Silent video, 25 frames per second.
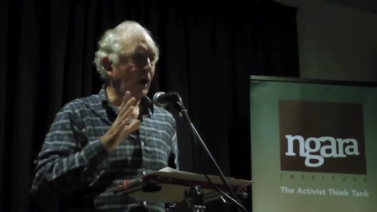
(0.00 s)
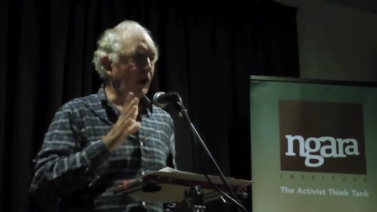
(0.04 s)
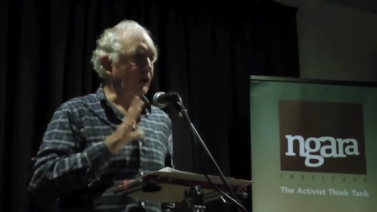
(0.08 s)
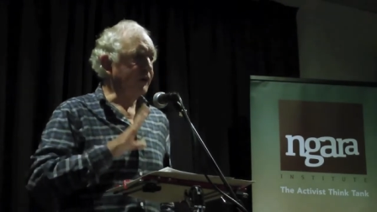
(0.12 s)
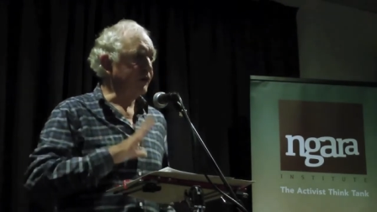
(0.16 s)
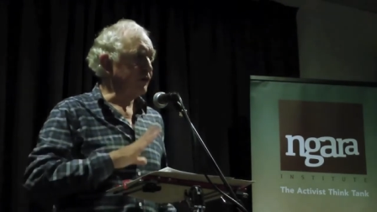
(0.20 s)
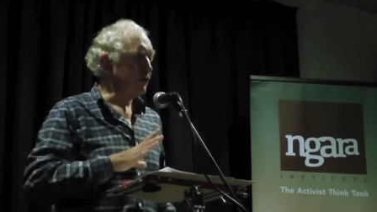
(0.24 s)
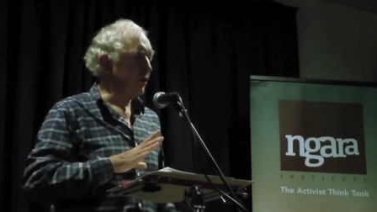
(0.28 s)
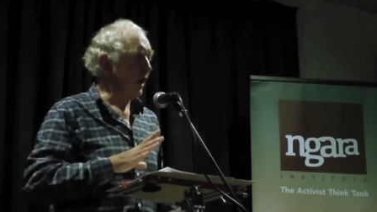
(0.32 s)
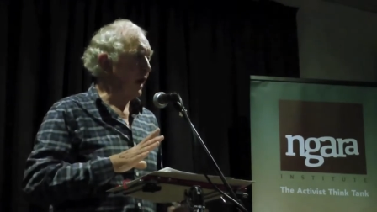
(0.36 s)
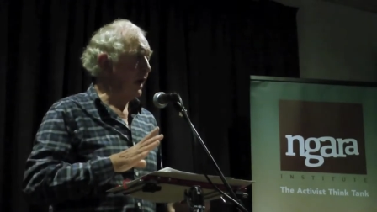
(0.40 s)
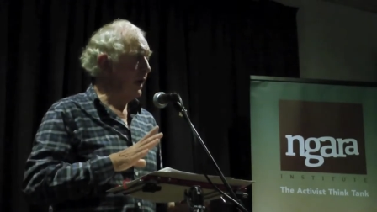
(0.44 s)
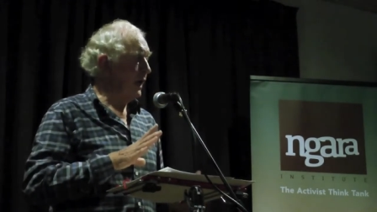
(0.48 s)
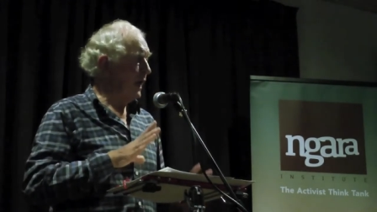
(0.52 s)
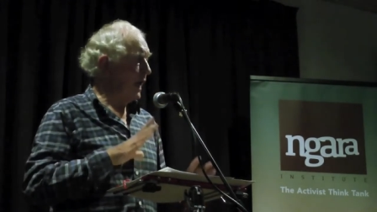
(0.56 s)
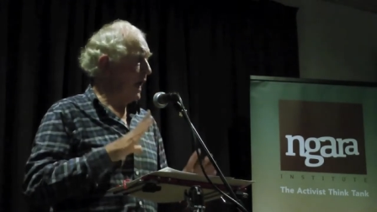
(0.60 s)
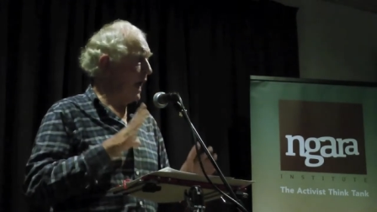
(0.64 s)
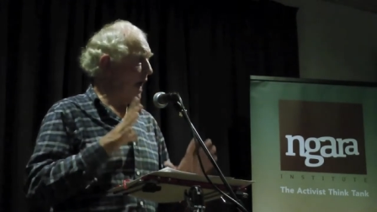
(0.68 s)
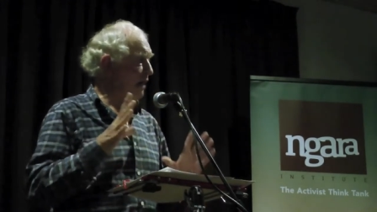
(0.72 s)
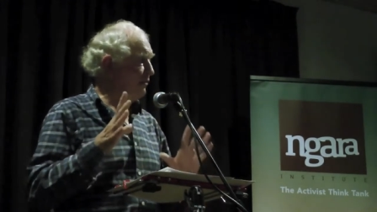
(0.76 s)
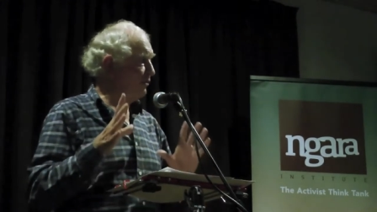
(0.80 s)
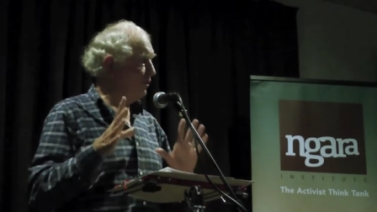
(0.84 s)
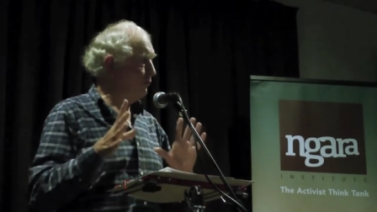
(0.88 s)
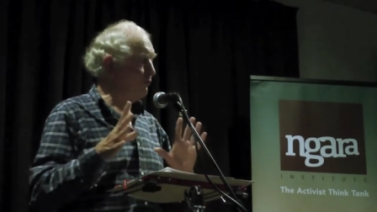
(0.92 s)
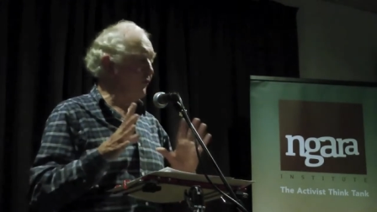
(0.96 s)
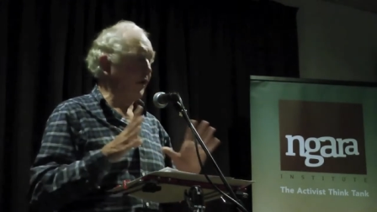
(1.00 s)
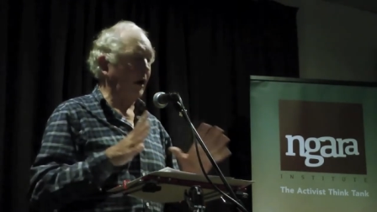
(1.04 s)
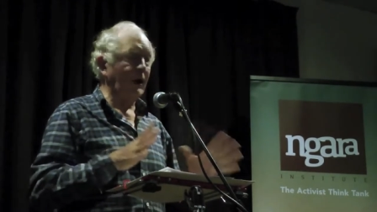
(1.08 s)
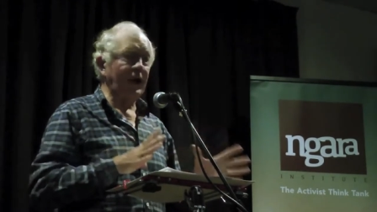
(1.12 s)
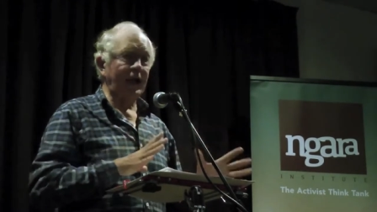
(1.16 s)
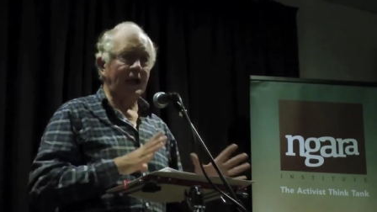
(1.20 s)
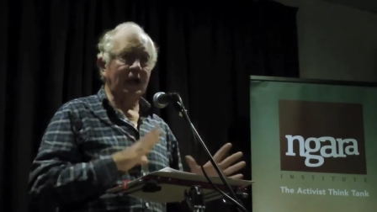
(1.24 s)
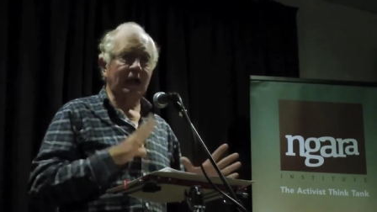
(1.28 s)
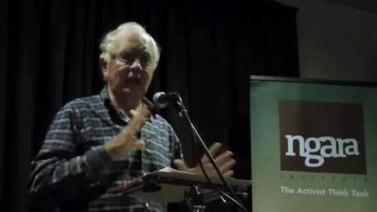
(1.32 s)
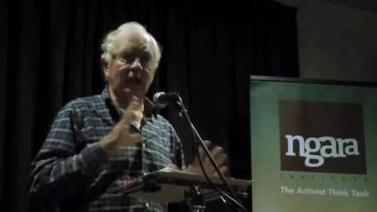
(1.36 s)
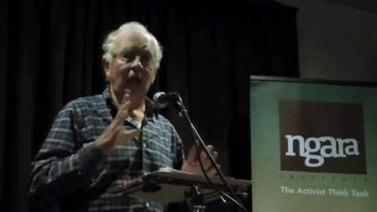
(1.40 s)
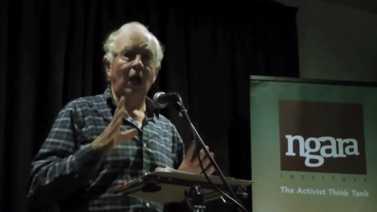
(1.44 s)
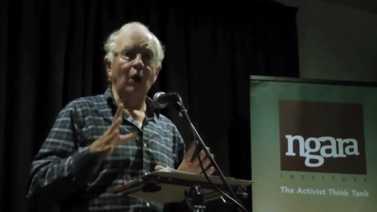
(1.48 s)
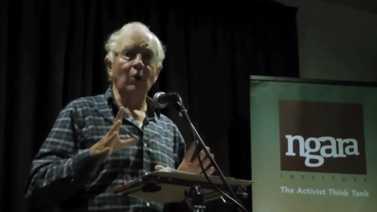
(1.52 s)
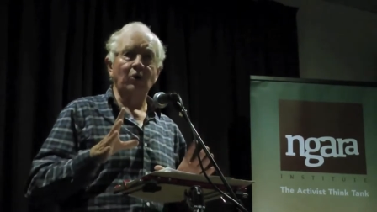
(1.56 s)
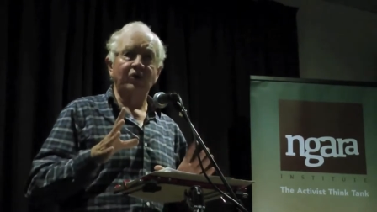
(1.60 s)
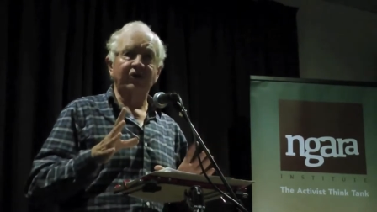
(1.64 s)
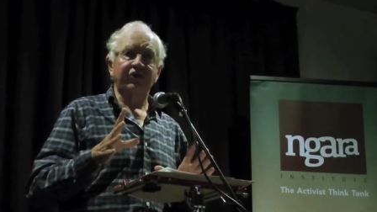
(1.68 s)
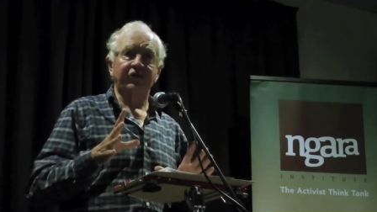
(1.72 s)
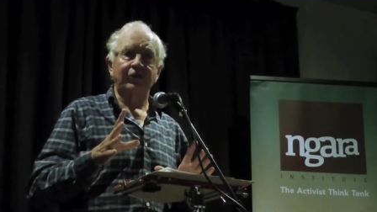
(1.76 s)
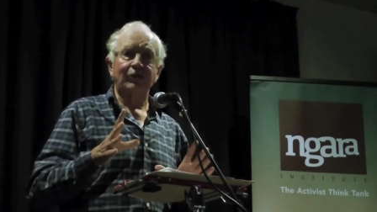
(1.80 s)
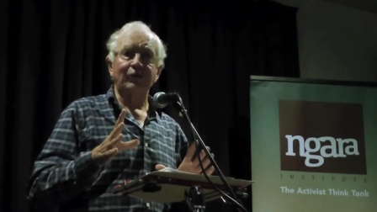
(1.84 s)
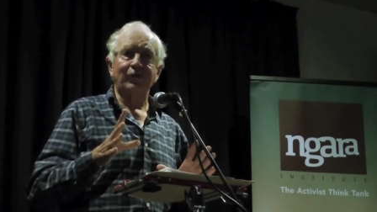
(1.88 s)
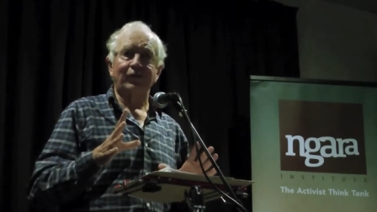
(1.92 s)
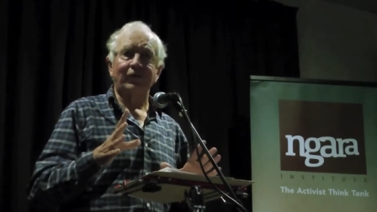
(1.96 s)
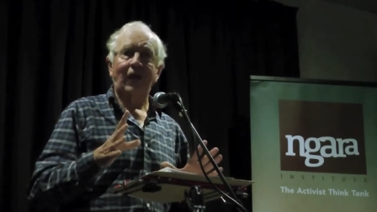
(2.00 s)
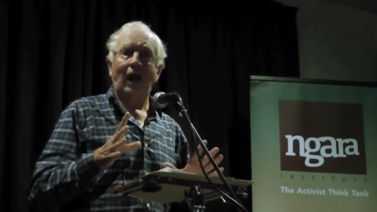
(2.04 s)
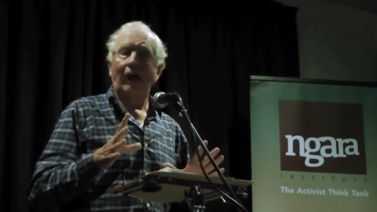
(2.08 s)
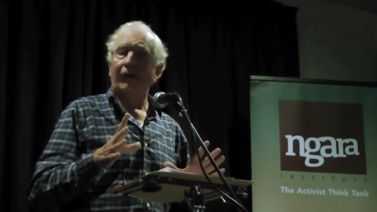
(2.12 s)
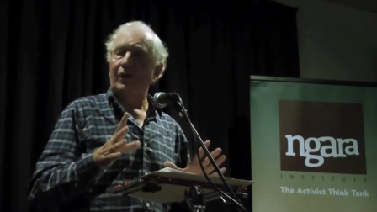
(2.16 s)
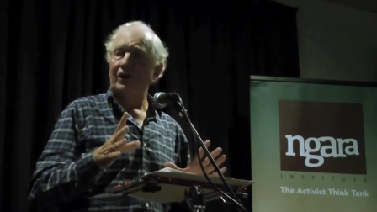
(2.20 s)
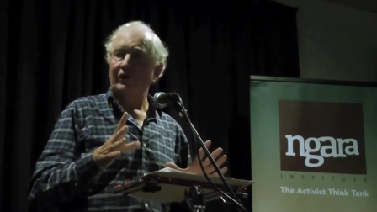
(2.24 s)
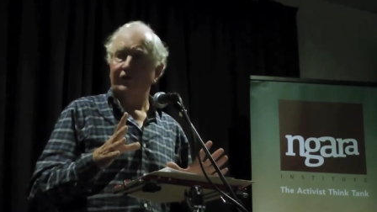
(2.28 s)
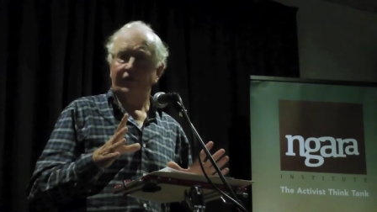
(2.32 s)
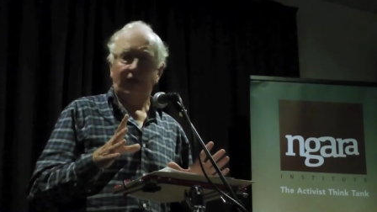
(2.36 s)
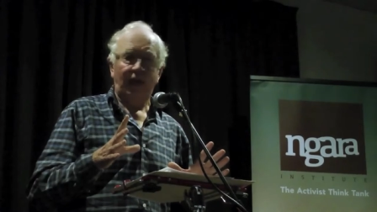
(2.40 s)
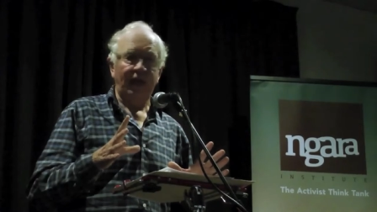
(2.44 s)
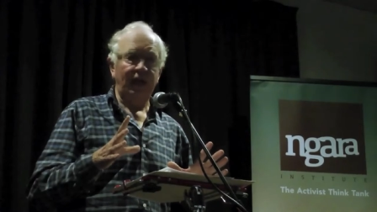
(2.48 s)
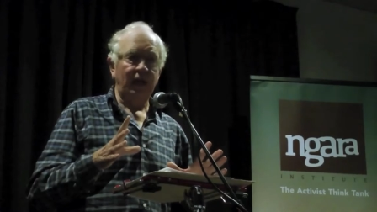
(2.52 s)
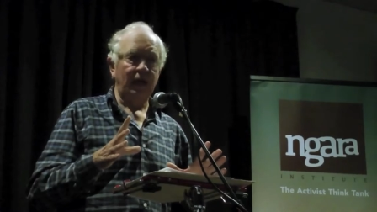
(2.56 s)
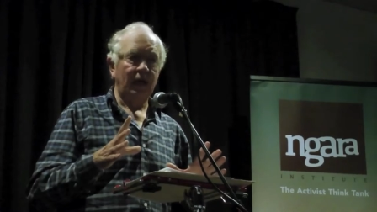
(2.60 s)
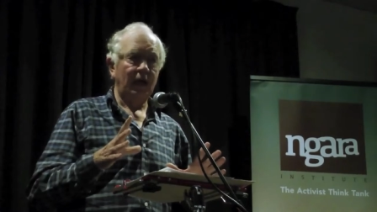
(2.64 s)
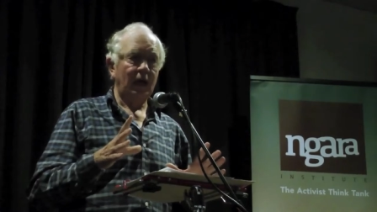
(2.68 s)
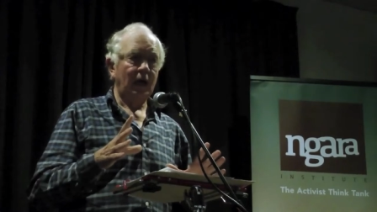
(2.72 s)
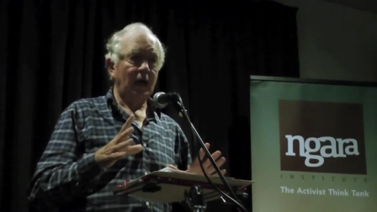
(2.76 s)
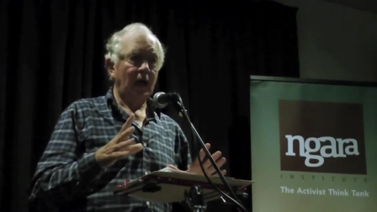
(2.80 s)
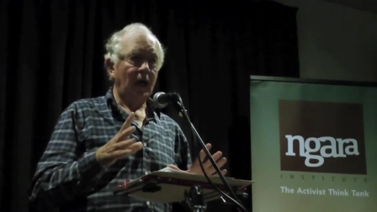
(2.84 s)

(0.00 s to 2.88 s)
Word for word: Australia has a very close and flourishing